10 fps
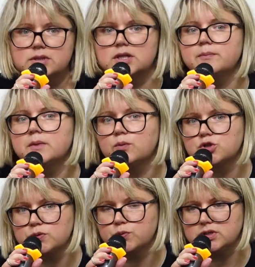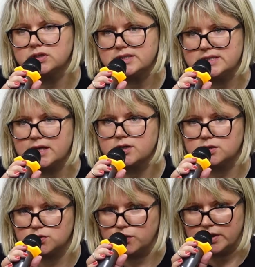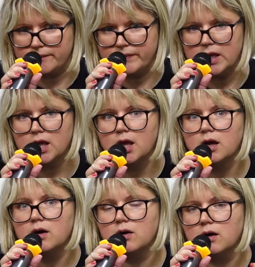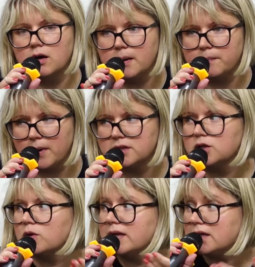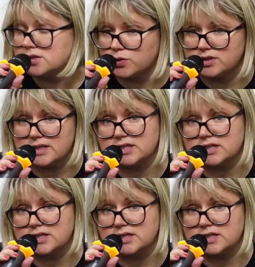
And let's speak about what how state can support those categories of people.